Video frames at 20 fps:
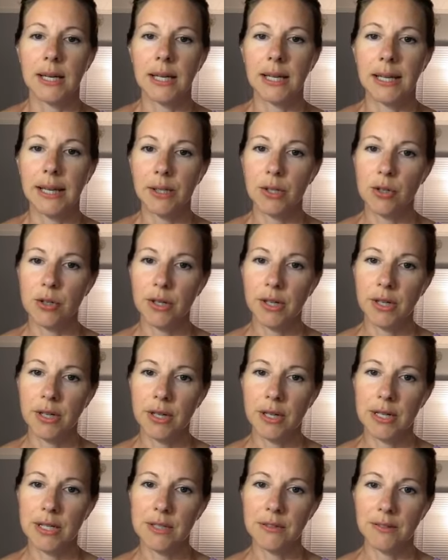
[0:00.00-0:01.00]

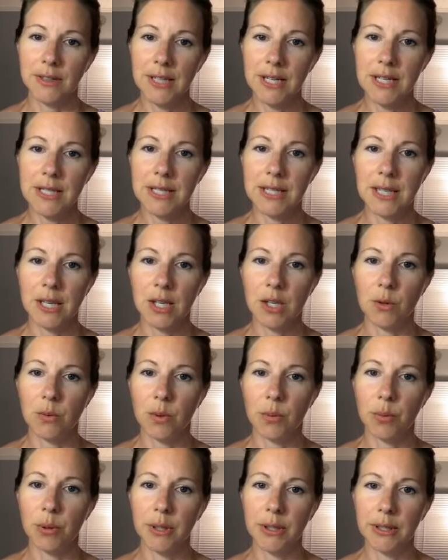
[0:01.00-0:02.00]
electric device that you
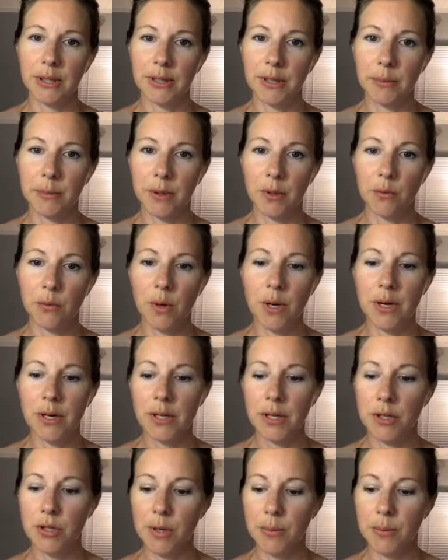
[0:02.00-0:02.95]
would put a little bit of water,